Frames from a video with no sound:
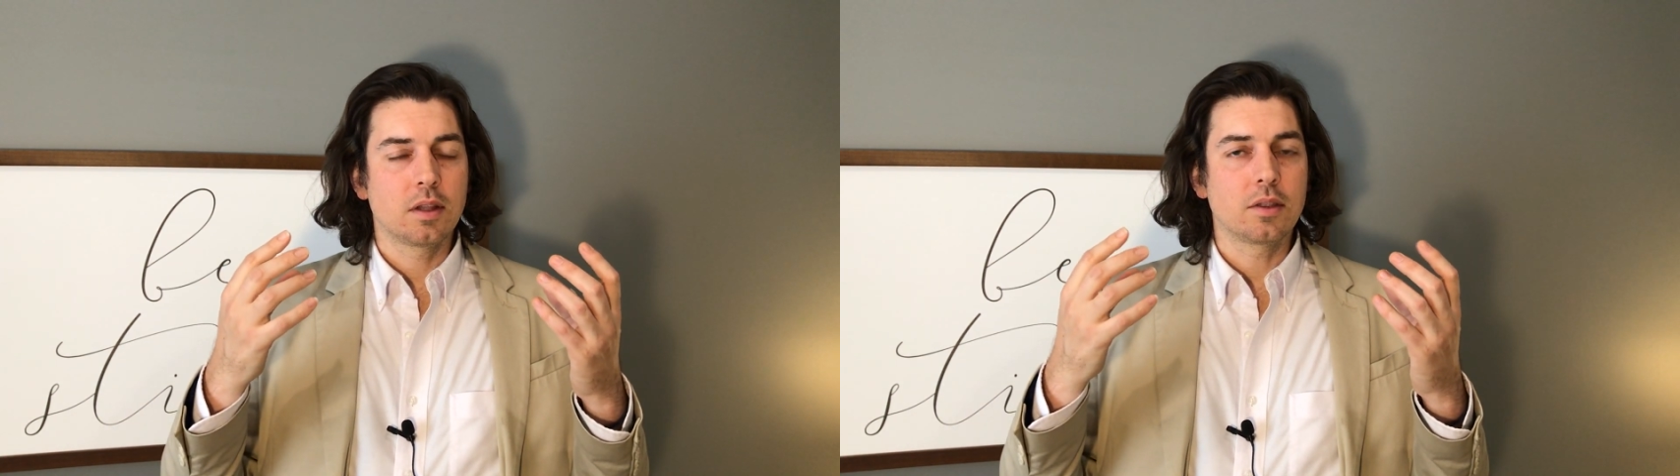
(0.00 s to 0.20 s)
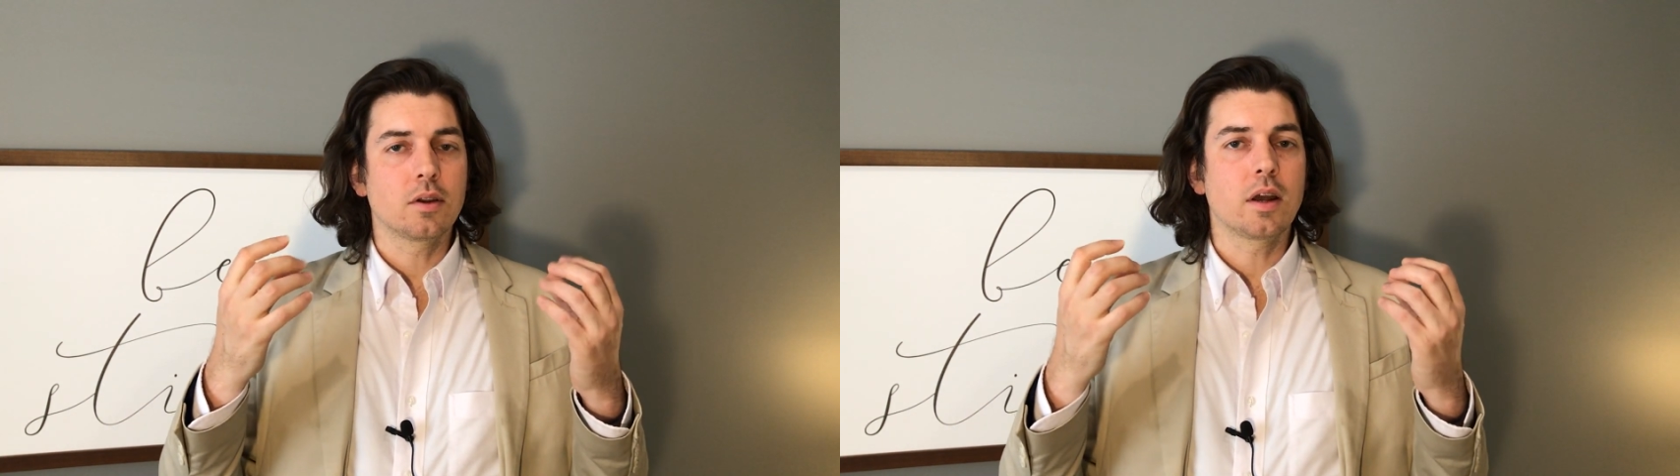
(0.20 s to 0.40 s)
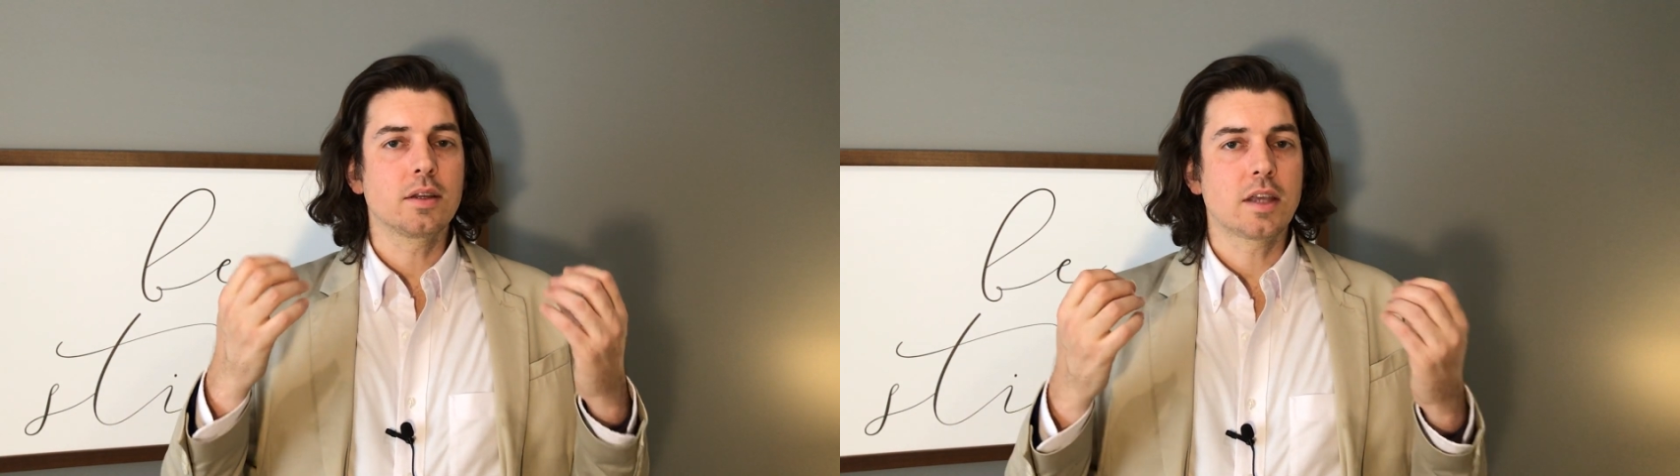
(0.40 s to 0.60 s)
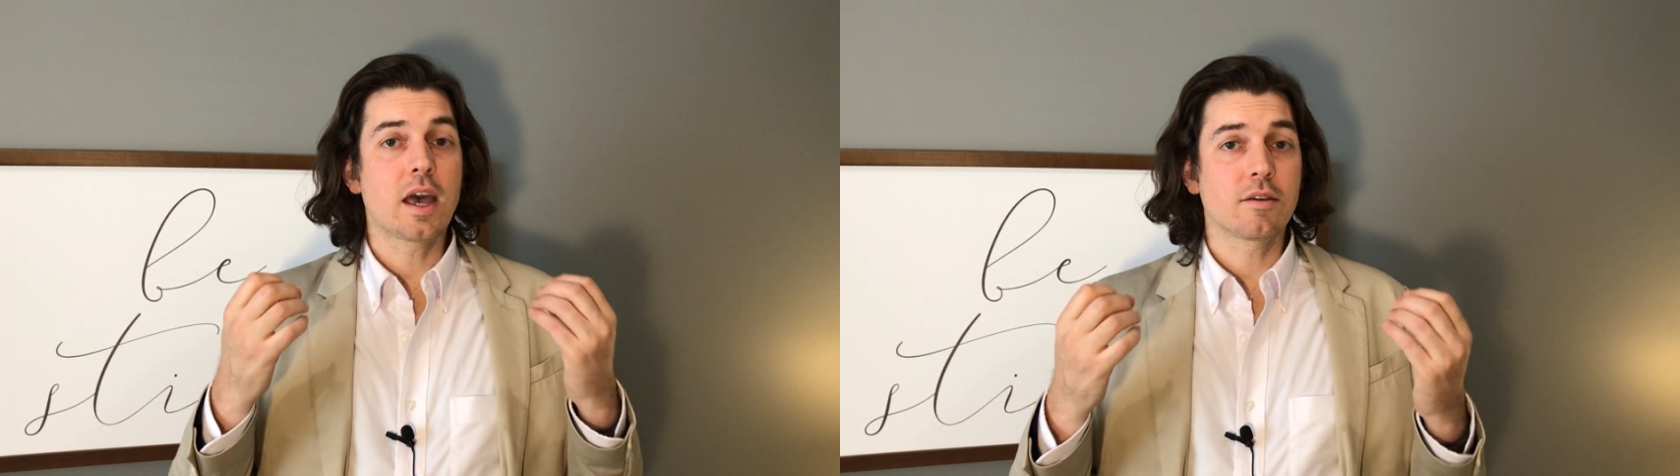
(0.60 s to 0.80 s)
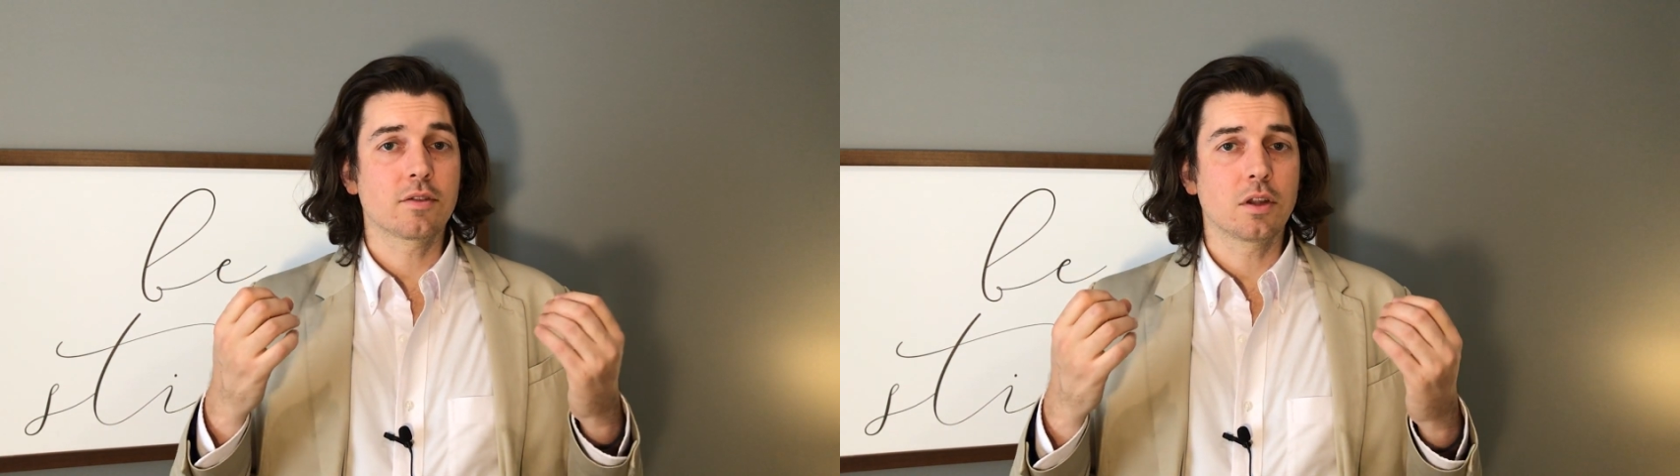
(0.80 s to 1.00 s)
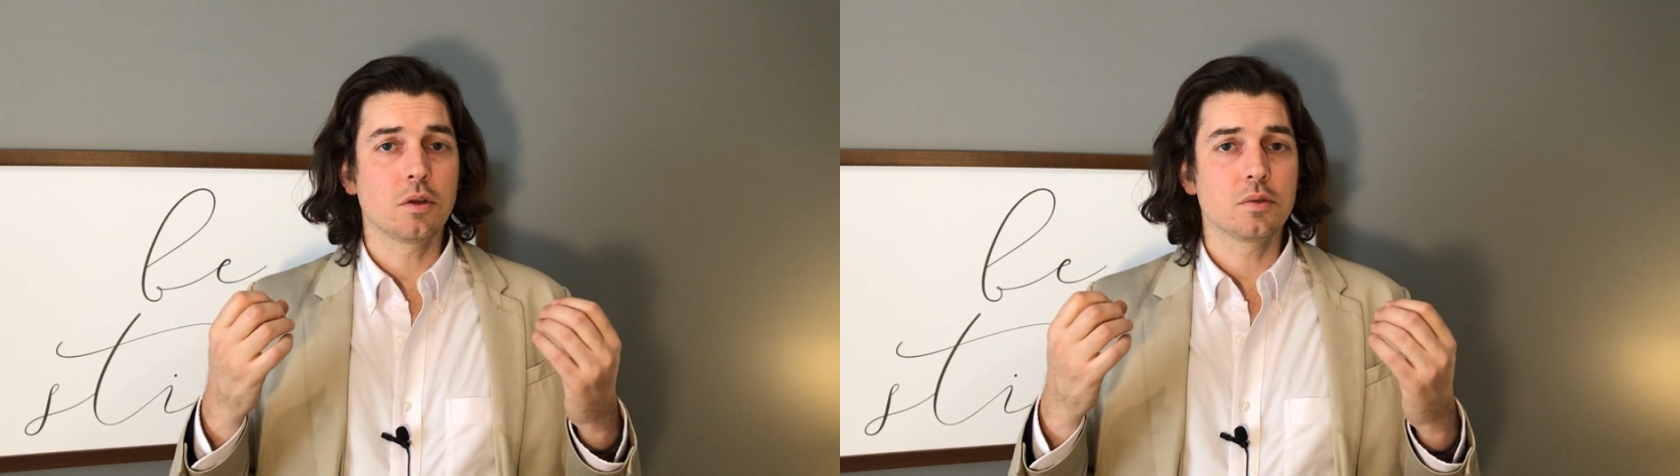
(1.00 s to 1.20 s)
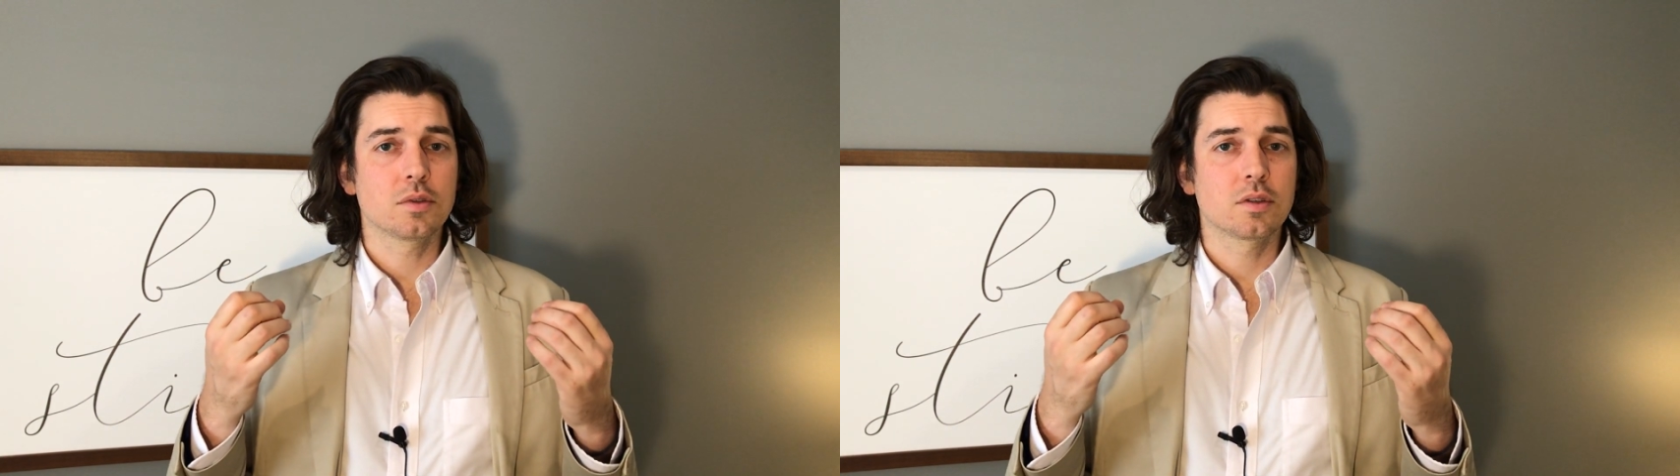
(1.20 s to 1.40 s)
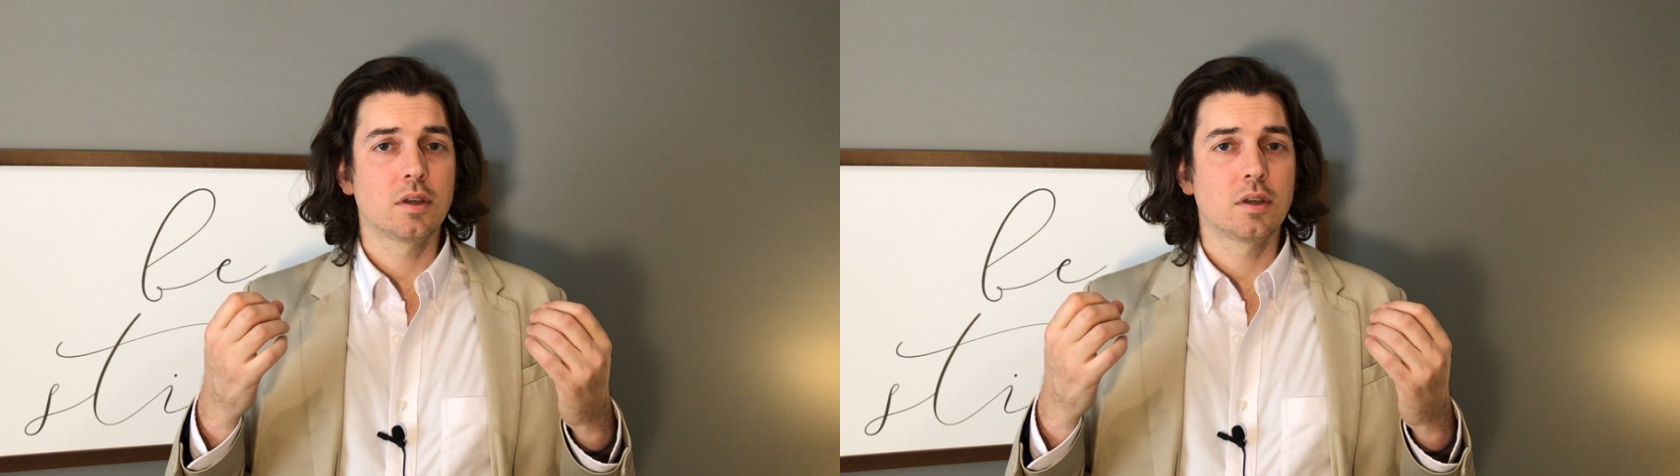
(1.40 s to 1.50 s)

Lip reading: their eyes half close.